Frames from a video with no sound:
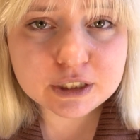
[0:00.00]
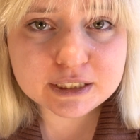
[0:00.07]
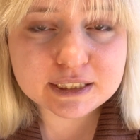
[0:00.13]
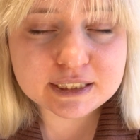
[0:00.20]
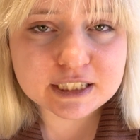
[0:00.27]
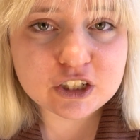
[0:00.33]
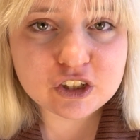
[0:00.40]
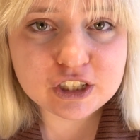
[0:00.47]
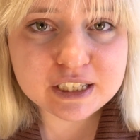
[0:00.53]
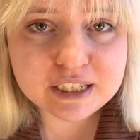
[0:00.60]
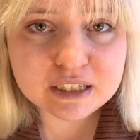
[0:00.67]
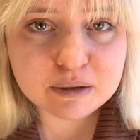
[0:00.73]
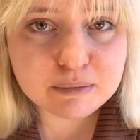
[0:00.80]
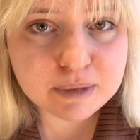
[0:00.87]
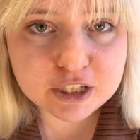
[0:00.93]
necessarily
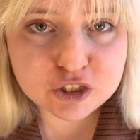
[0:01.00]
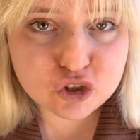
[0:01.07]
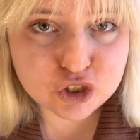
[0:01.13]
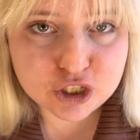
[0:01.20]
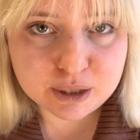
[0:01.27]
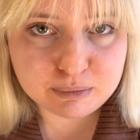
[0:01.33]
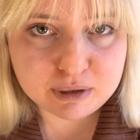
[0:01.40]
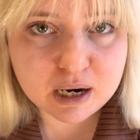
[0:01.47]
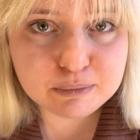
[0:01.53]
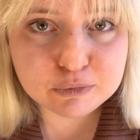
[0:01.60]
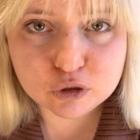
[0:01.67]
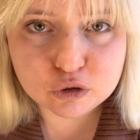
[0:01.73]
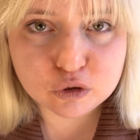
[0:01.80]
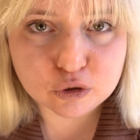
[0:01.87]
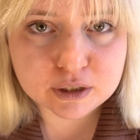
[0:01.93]
in the mainstream. I'm
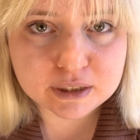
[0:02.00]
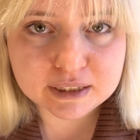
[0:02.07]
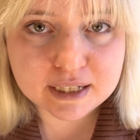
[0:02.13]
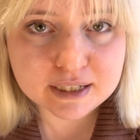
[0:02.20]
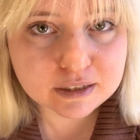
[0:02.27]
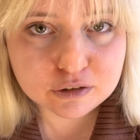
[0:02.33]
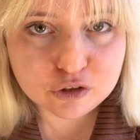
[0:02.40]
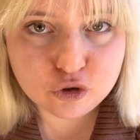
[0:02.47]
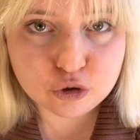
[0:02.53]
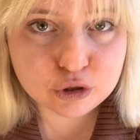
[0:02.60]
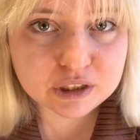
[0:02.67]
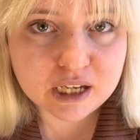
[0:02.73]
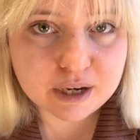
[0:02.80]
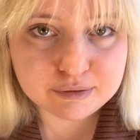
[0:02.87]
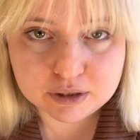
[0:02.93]
not talking like New
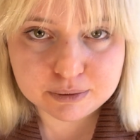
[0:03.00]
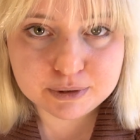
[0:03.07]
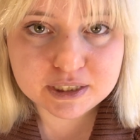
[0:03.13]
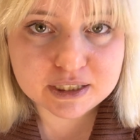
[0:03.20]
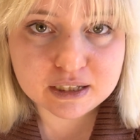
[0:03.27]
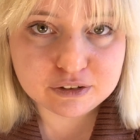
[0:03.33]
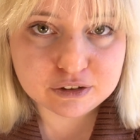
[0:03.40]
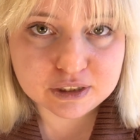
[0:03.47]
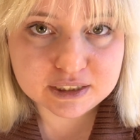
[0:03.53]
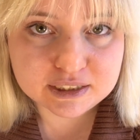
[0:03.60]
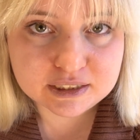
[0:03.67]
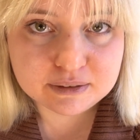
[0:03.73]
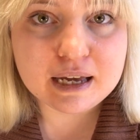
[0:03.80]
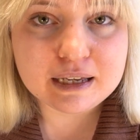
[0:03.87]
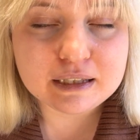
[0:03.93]
York Times bestseller list.
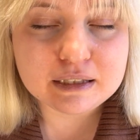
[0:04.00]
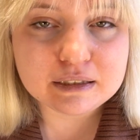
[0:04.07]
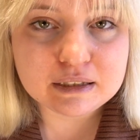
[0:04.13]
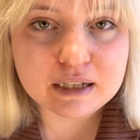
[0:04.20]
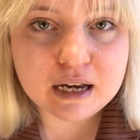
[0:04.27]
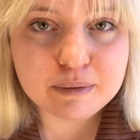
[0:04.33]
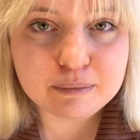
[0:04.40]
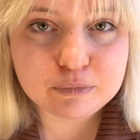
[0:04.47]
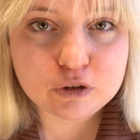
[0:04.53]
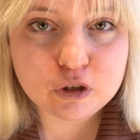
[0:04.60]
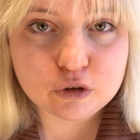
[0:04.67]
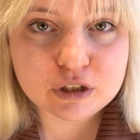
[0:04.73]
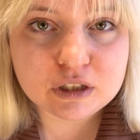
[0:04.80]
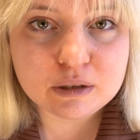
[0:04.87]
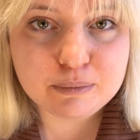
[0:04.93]
And I'm
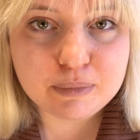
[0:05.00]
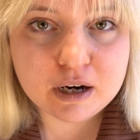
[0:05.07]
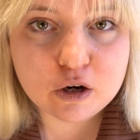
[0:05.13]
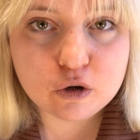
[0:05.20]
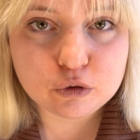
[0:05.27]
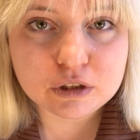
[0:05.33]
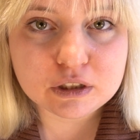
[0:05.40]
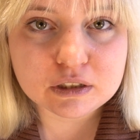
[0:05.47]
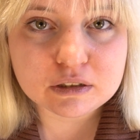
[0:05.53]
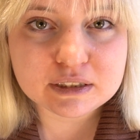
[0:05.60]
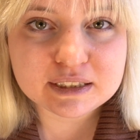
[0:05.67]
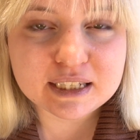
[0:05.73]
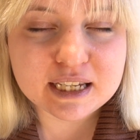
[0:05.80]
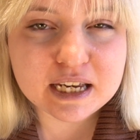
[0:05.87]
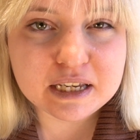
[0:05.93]
talking about,
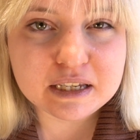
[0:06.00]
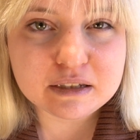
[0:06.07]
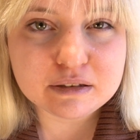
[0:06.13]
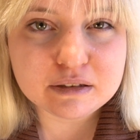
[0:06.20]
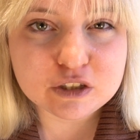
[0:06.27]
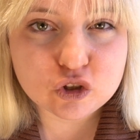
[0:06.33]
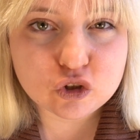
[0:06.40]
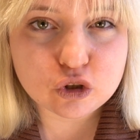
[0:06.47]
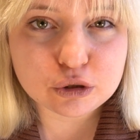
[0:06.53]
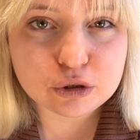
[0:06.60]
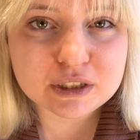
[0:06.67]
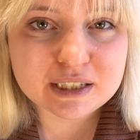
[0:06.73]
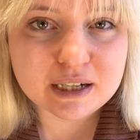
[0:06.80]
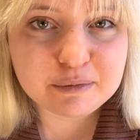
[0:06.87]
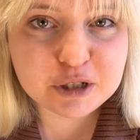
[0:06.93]
say, certain
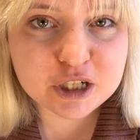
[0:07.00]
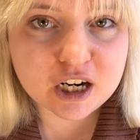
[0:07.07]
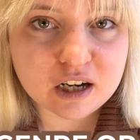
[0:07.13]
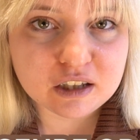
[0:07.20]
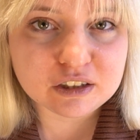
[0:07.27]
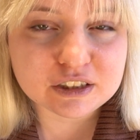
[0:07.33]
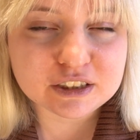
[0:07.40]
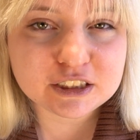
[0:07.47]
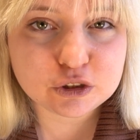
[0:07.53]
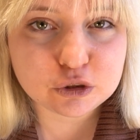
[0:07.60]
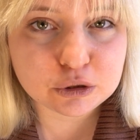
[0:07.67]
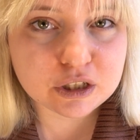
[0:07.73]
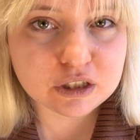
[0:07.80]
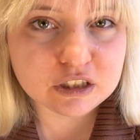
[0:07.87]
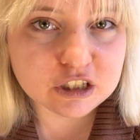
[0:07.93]
subgenres,
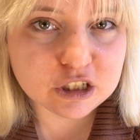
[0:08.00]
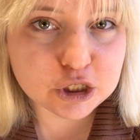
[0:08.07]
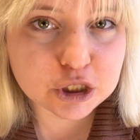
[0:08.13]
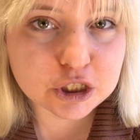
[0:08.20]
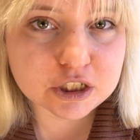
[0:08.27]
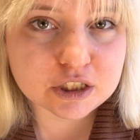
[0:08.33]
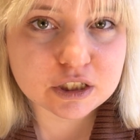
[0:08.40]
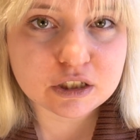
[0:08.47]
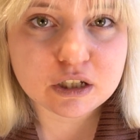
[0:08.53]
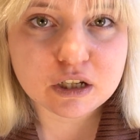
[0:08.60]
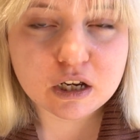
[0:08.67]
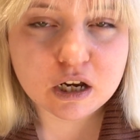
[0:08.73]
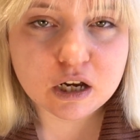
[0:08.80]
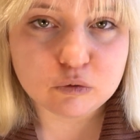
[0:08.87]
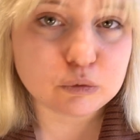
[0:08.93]
certain niches,
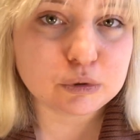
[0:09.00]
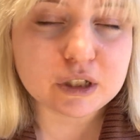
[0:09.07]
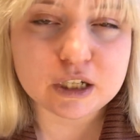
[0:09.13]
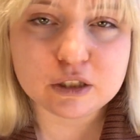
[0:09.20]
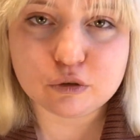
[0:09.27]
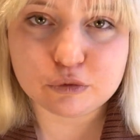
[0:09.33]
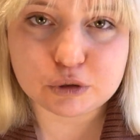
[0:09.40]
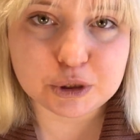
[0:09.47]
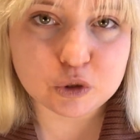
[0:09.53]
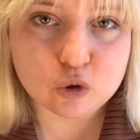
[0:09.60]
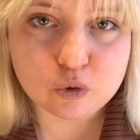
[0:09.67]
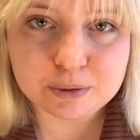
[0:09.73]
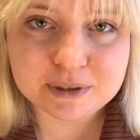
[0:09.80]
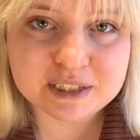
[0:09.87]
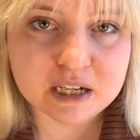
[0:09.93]
what kind of
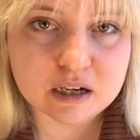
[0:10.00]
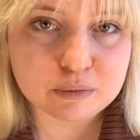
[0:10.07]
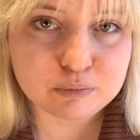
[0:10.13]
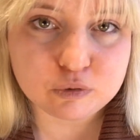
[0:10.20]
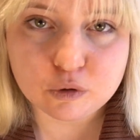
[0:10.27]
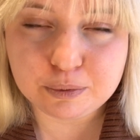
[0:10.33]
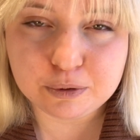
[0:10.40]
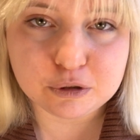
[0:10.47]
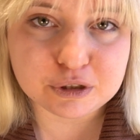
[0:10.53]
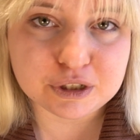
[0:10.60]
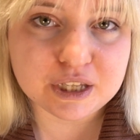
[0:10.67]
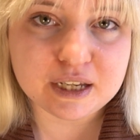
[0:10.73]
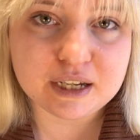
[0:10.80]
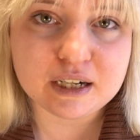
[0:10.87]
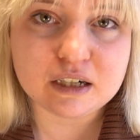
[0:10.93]
tropes are popular
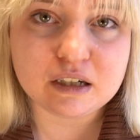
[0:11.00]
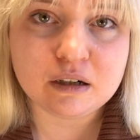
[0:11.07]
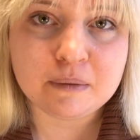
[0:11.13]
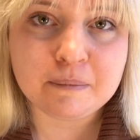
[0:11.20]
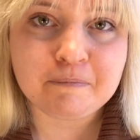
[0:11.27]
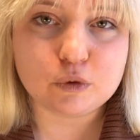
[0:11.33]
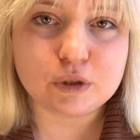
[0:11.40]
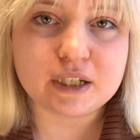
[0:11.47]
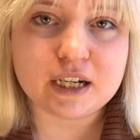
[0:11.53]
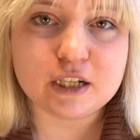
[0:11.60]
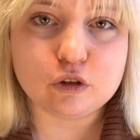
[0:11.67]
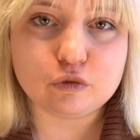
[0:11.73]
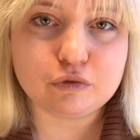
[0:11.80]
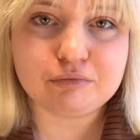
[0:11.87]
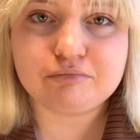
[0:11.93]
there, what
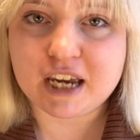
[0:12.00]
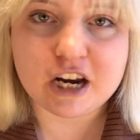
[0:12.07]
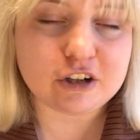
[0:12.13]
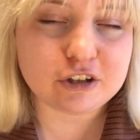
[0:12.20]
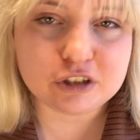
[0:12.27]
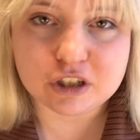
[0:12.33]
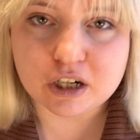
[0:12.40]
kind of character